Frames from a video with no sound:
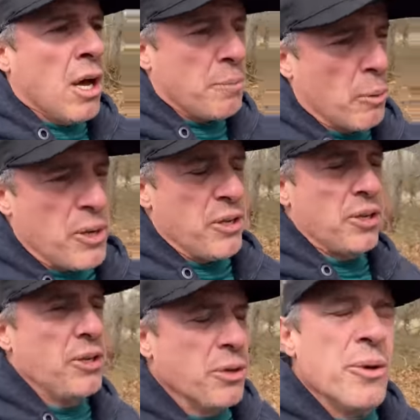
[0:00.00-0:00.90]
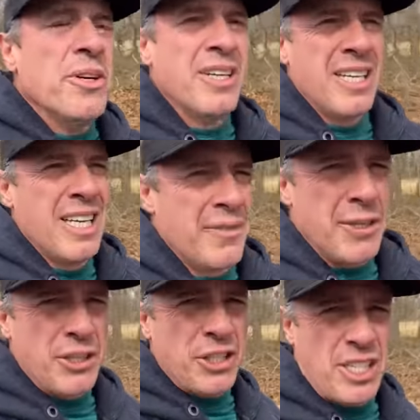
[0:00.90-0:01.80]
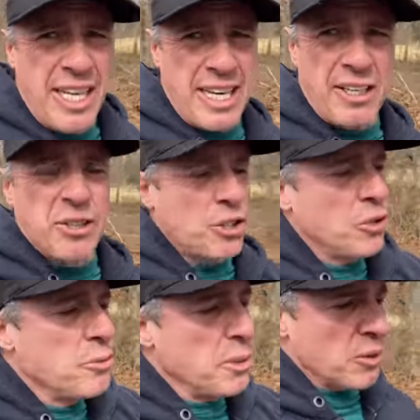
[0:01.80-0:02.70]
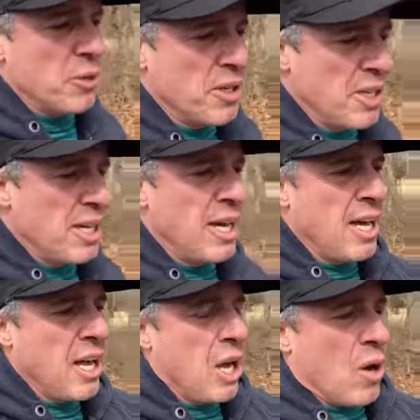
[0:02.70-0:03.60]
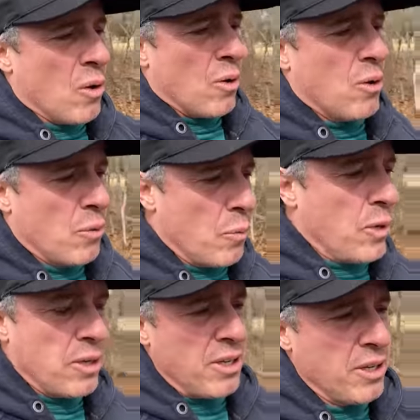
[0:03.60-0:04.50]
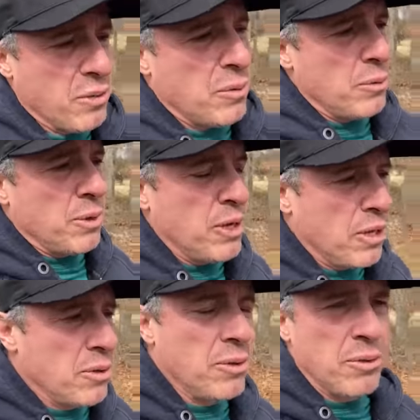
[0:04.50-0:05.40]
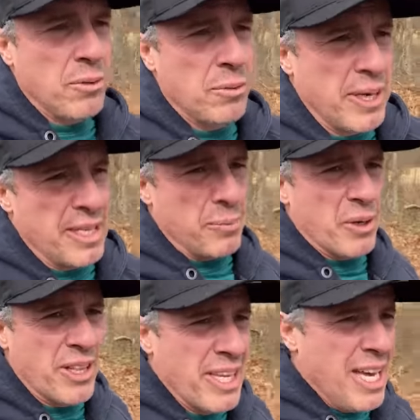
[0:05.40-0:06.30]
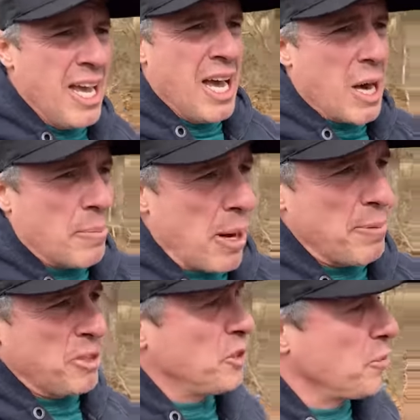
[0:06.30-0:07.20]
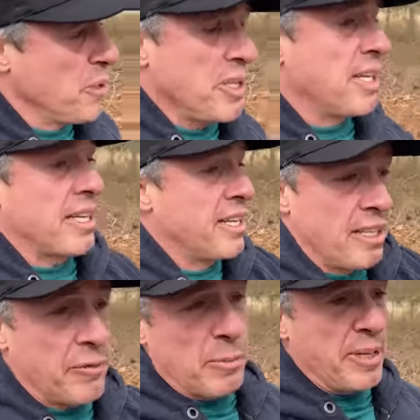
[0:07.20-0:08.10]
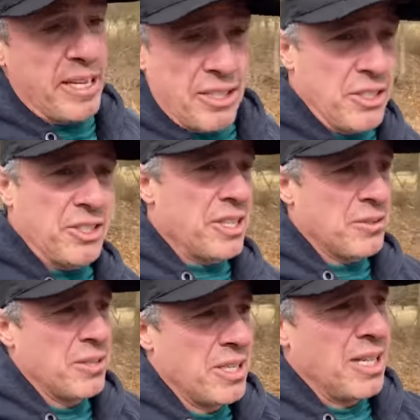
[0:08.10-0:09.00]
But what are you going to do? If you just let it consume you, what are you going to wind up with? A proposition where you got to kill everybody, kill yourself?